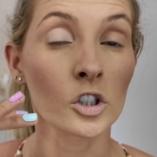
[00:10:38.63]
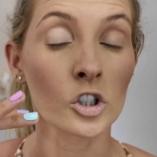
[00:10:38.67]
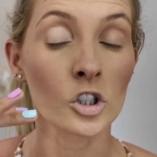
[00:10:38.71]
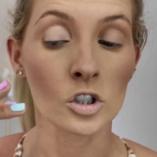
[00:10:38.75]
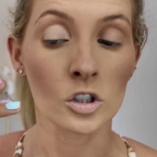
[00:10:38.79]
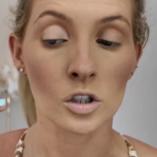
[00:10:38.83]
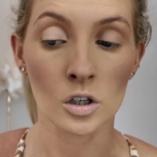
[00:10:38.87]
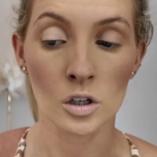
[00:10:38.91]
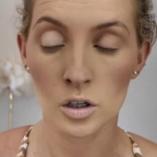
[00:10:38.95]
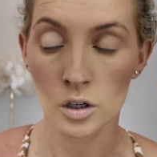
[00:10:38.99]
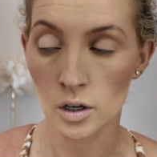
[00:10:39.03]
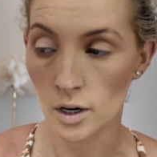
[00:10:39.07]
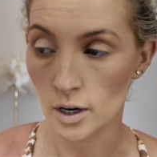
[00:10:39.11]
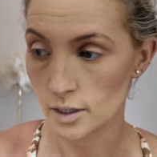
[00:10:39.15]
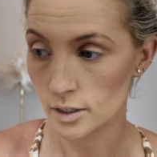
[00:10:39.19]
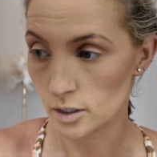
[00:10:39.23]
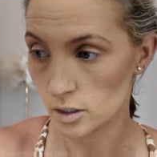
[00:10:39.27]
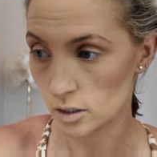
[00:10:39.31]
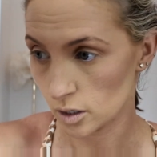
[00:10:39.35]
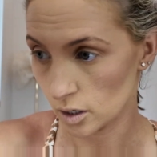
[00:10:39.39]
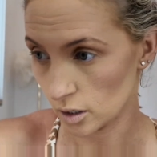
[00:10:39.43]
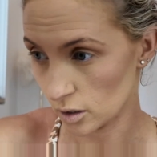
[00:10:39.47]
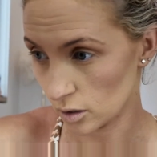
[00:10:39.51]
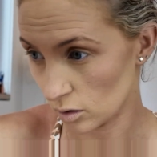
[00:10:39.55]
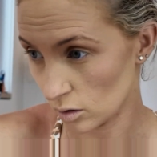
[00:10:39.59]
Just got a nice
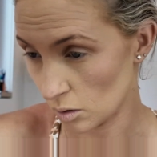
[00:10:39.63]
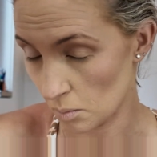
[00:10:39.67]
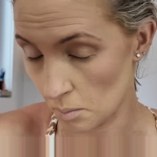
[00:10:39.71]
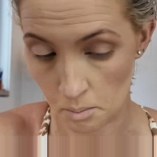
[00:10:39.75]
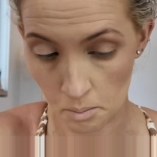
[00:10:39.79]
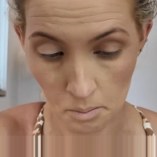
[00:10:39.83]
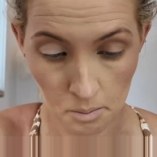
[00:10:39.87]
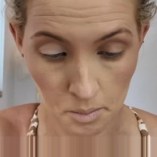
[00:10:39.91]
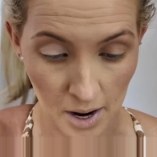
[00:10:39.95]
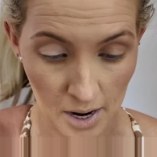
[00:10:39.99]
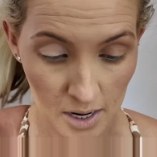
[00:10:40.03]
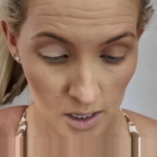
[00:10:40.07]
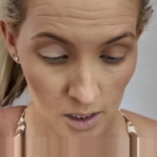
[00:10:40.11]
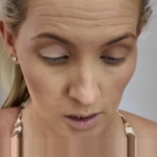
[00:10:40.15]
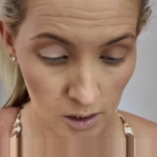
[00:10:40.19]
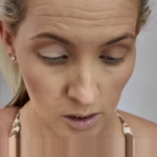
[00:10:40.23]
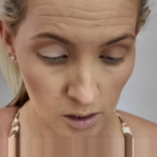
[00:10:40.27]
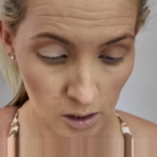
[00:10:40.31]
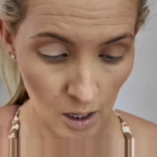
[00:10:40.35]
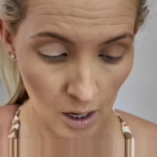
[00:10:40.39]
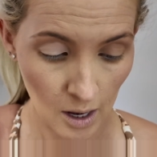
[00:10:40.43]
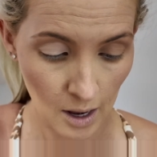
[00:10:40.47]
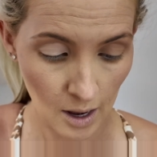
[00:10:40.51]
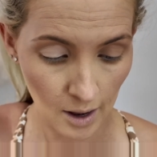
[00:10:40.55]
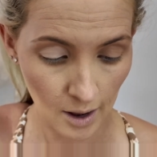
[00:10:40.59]
set
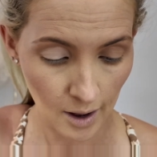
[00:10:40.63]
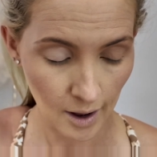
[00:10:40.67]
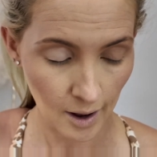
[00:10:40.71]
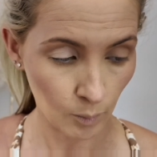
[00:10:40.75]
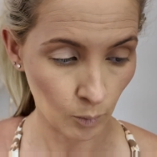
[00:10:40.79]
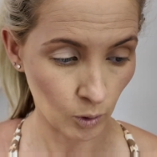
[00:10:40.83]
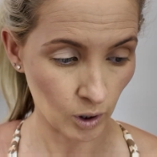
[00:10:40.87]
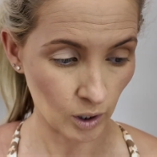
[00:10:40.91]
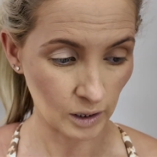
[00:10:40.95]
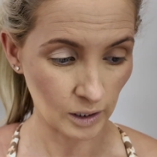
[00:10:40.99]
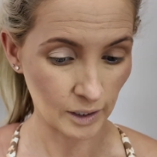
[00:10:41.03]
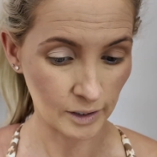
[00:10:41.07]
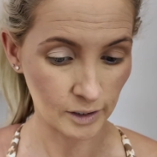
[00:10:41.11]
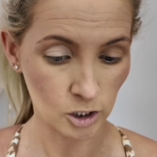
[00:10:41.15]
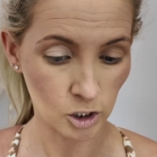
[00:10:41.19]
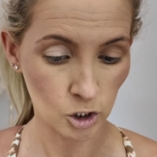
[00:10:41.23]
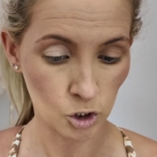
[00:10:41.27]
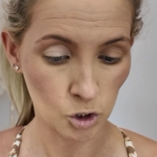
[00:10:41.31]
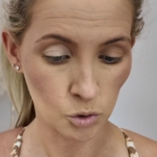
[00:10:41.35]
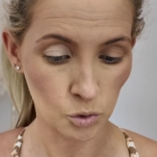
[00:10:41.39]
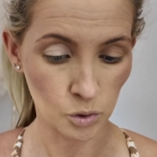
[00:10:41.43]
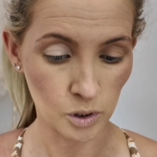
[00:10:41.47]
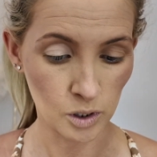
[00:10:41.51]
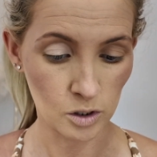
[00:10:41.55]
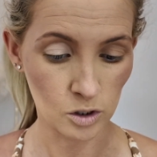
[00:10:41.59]
base. And what I like to
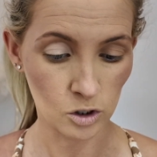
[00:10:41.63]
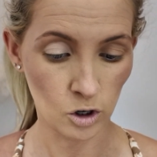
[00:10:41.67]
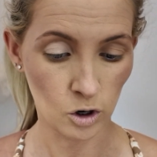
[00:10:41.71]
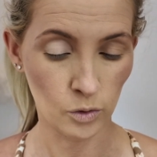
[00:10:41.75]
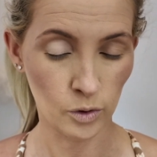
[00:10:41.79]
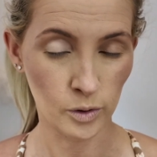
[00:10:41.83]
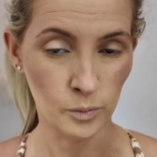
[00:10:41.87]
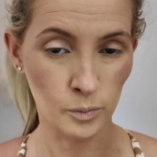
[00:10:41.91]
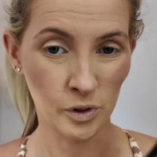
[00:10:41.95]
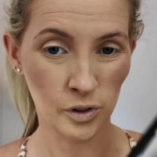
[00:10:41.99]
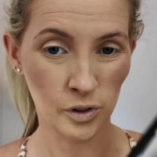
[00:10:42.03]
do is go in